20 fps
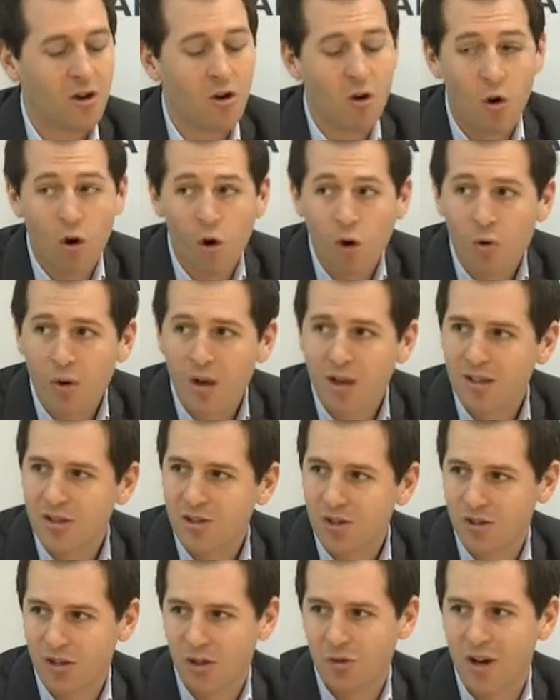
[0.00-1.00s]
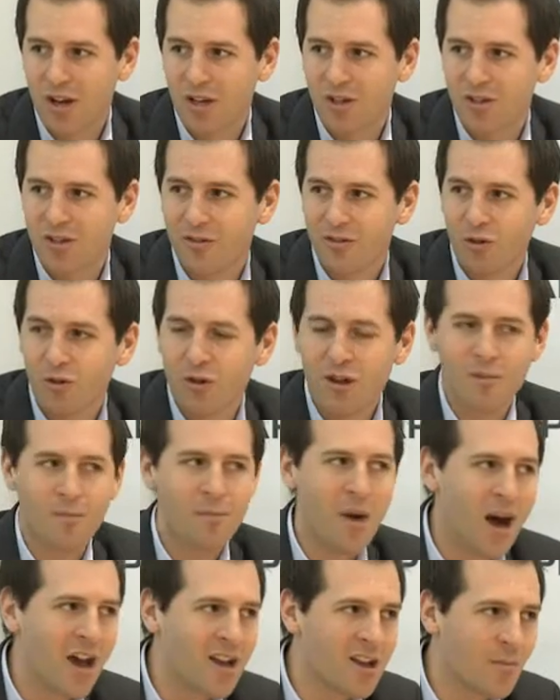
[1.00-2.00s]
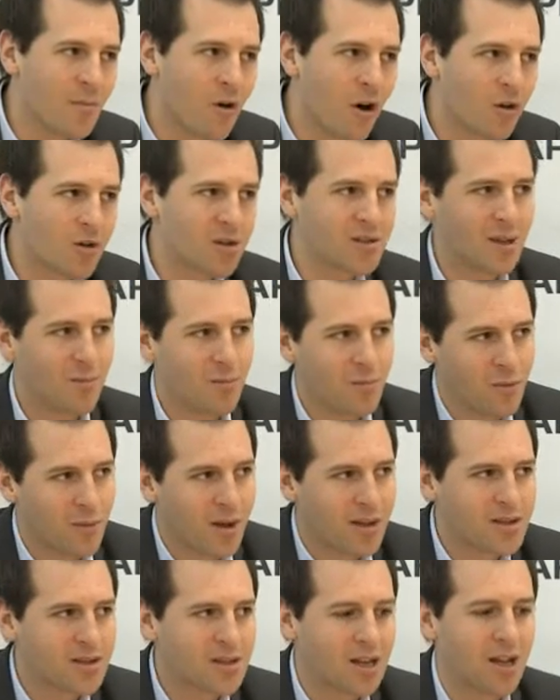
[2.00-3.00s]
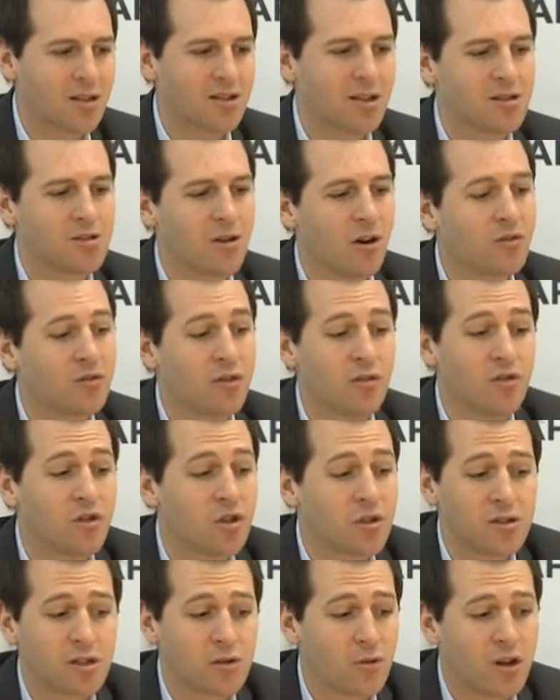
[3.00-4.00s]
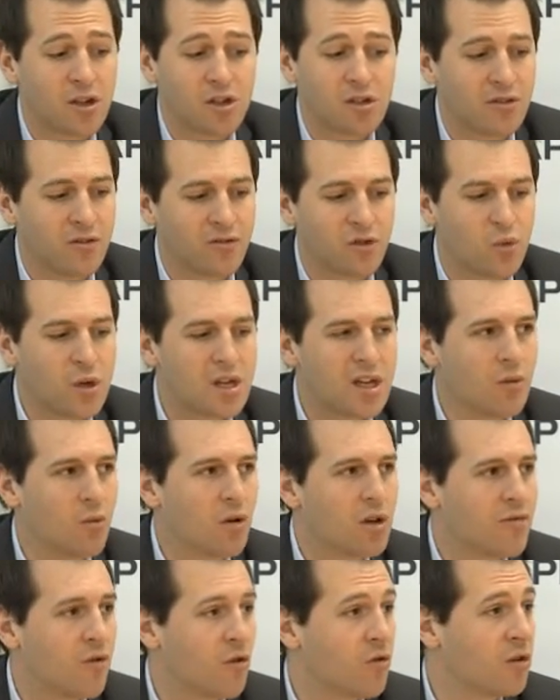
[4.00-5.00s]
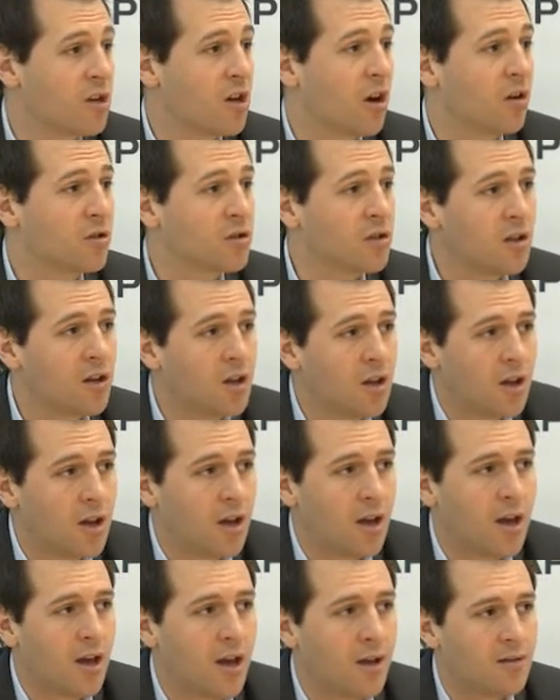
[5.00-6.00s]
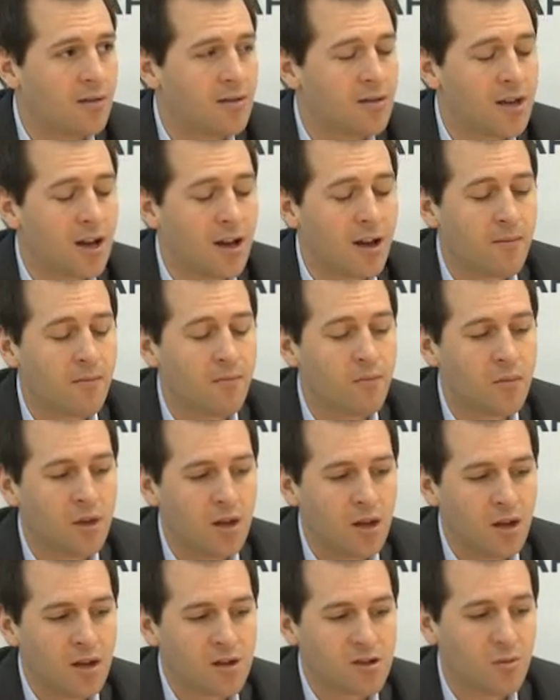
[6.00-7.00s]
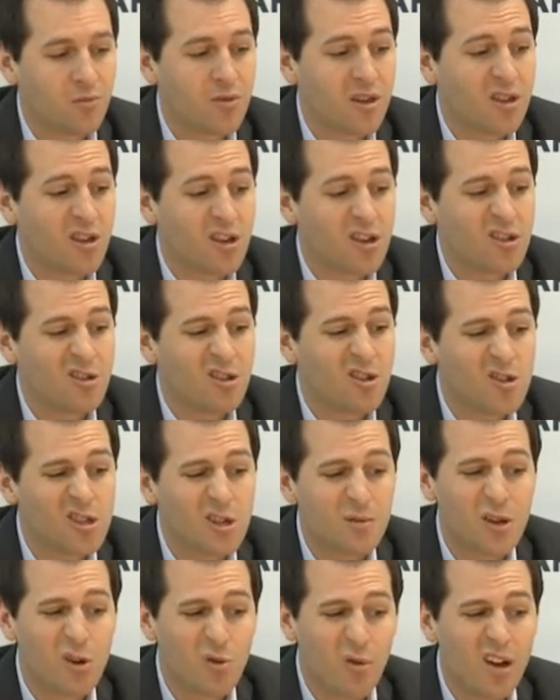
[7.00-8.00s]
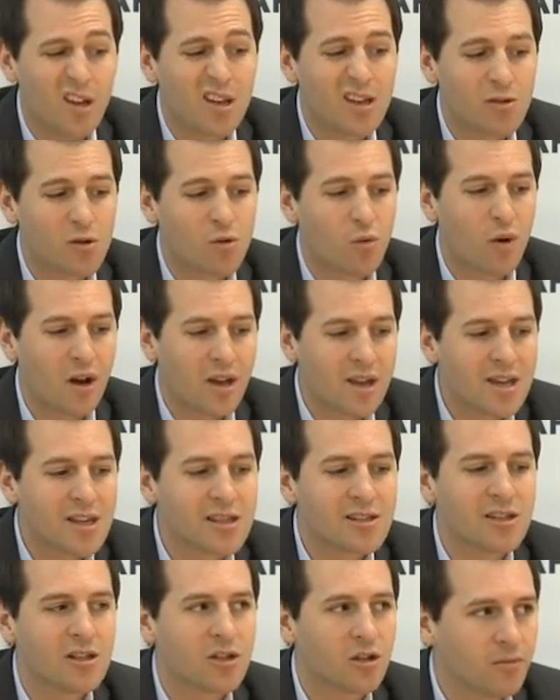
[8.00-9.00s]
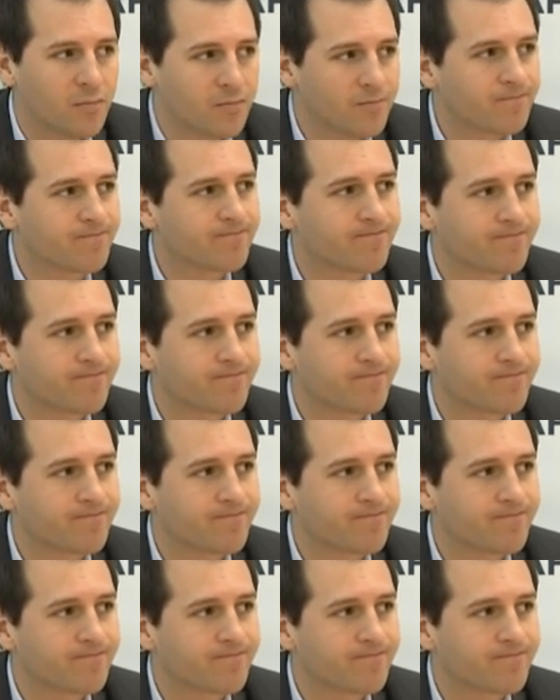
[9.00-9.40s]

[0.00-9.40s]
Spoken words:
always just a question of going and buying a box, implementing it. It's often just a question of tweaking what you've already got, and something that can usually be quite easily done.